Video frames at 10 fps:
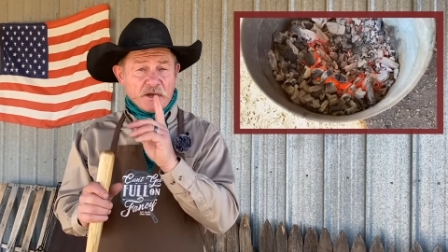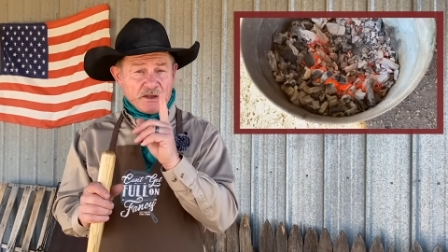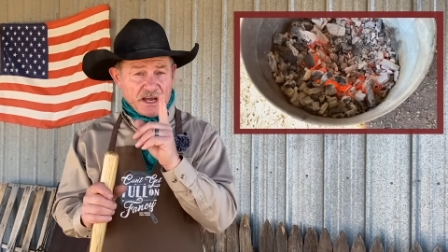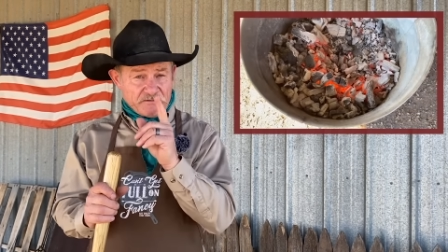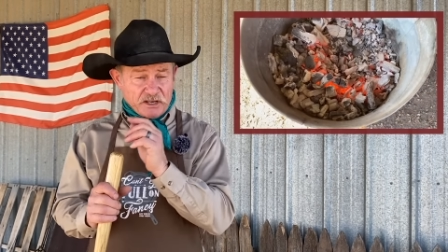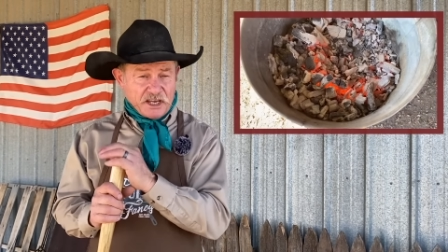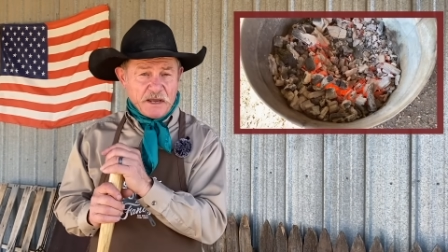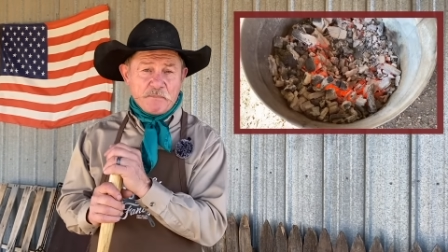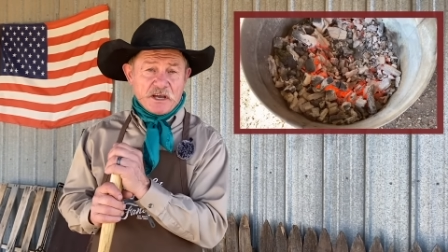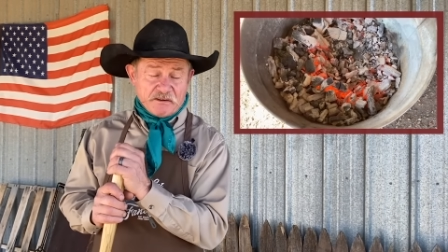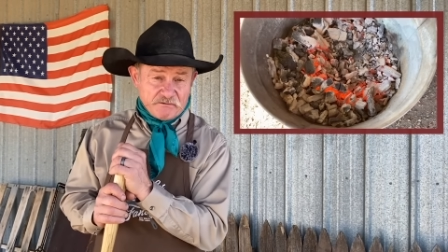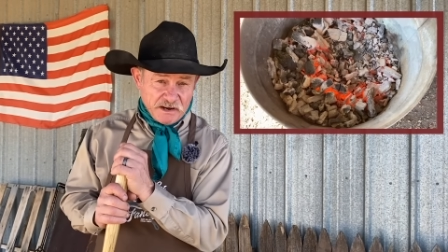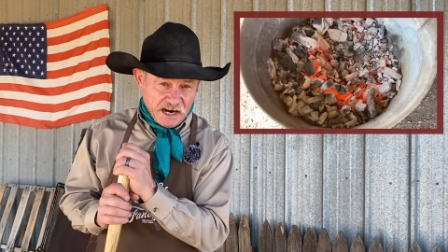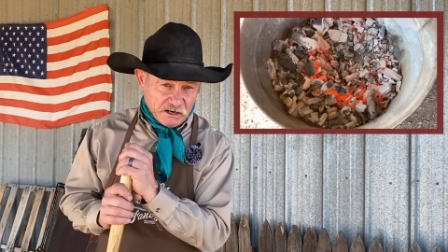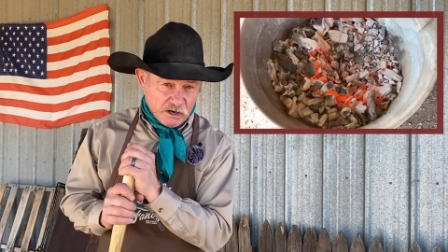you have to keep your
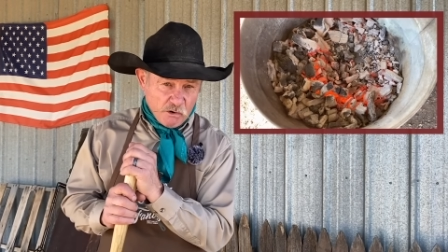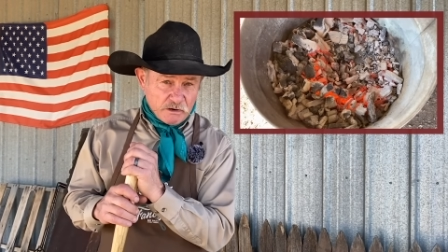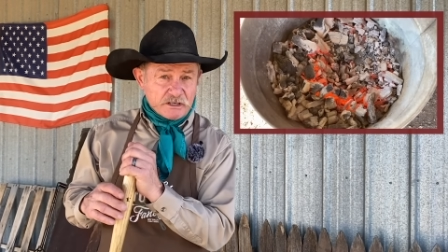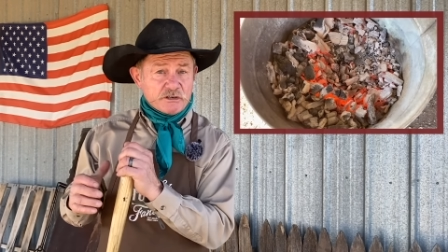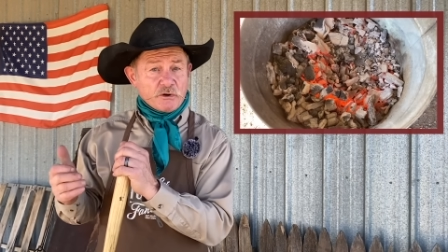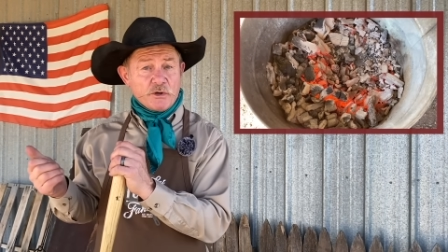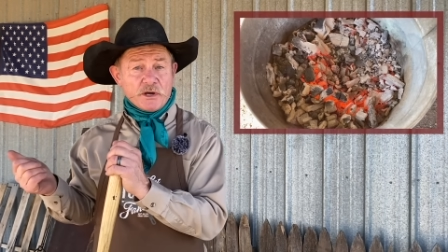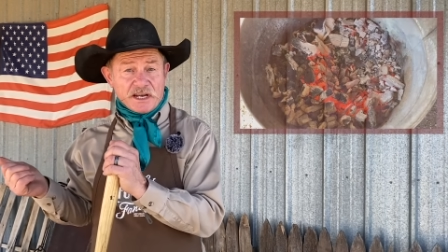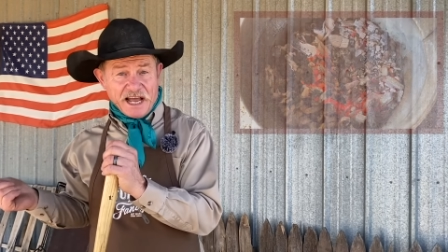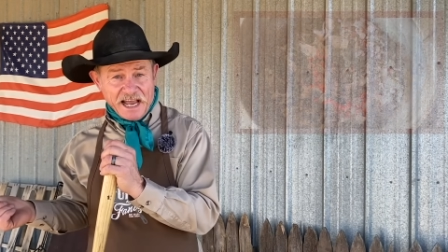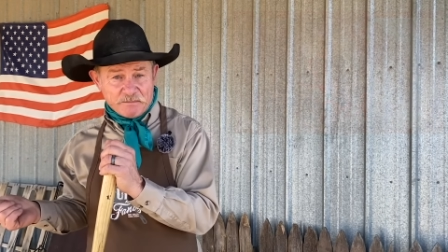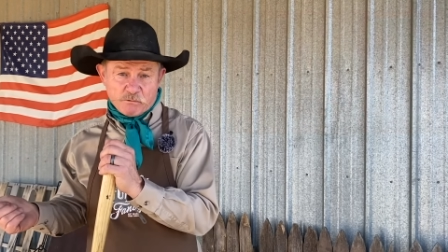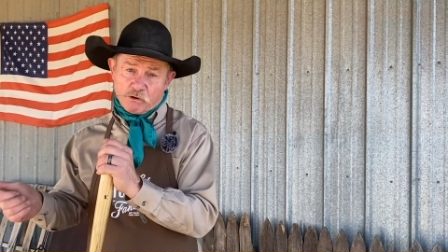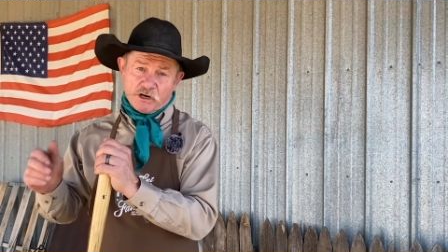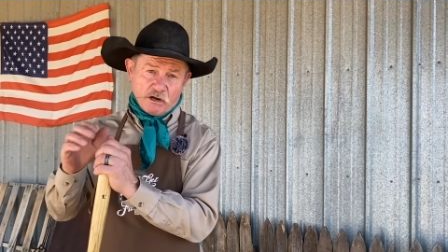fire going so you can add
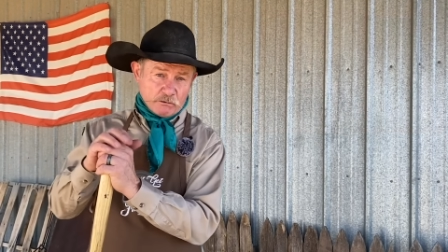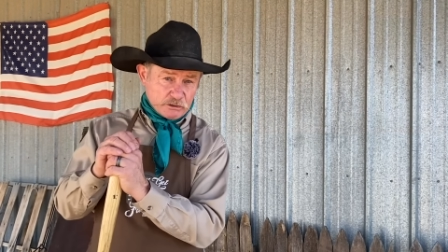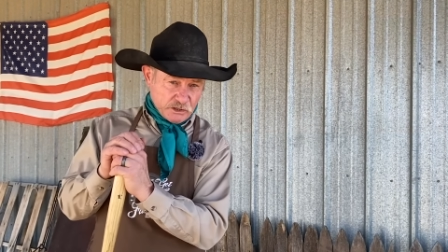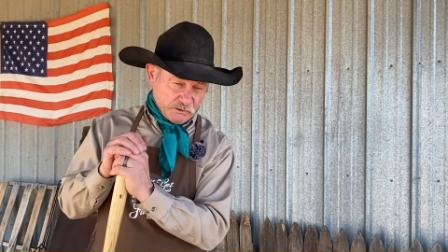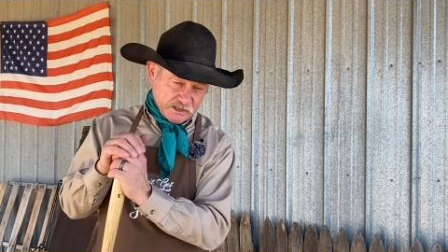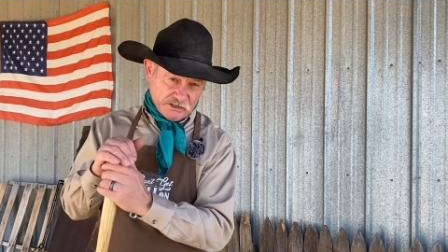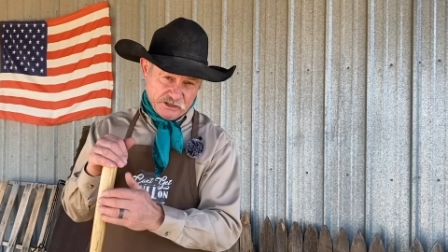more coals to this.